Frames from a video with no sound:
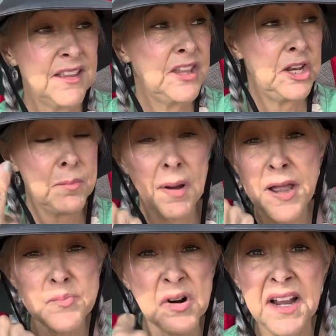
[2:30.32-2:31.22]
then in
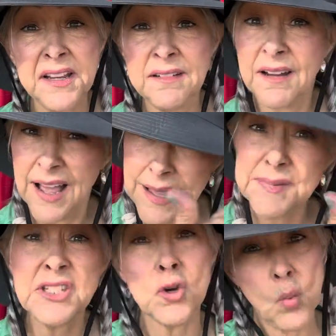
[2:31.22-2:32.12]
my brain, I'm
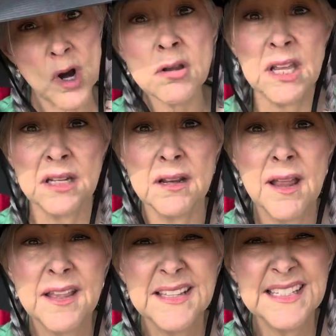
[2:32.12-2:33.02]
still working.
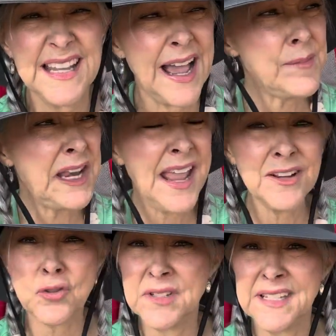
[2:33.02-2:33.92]
See, I'm an
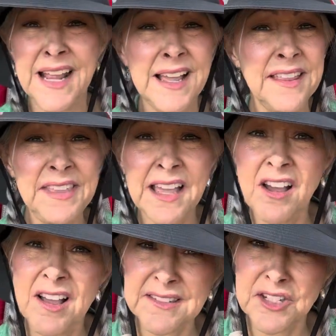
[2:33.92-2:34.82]
actress and I got that
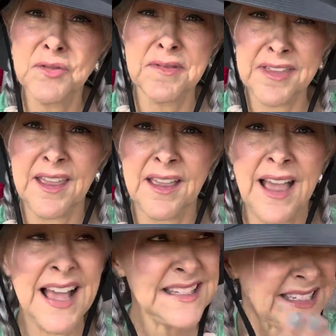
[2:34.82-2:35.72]
costume thing.
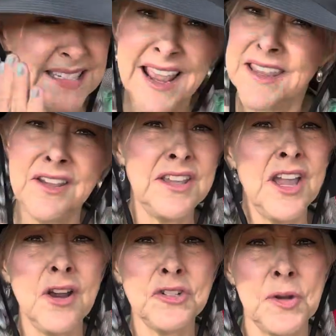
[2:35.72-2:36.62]
I stay in
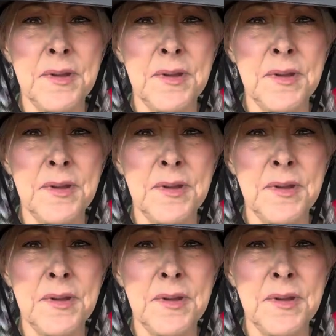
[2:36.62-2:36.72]
character,